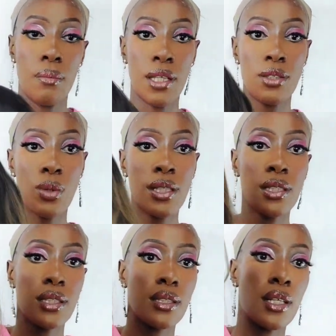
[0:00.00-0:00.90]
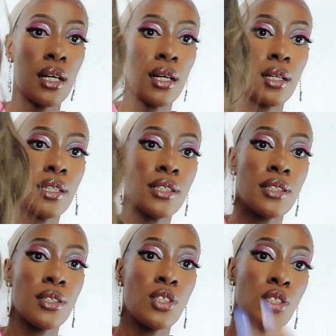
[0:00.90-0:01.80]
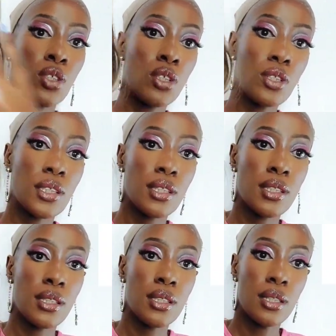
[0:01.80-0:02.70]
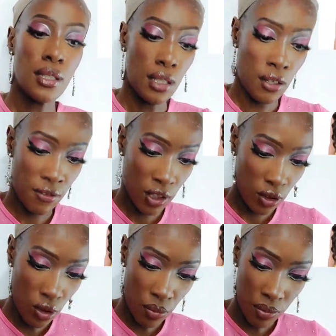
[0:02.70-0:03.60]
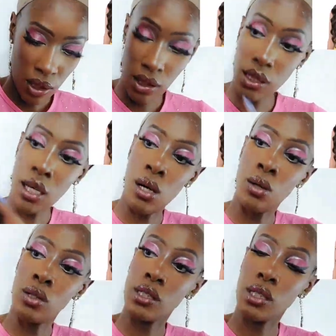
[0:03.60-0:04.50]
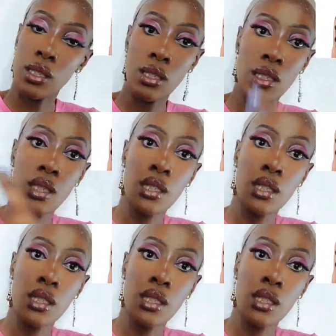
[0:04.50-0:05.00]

But this one is not, I haven't combed it out,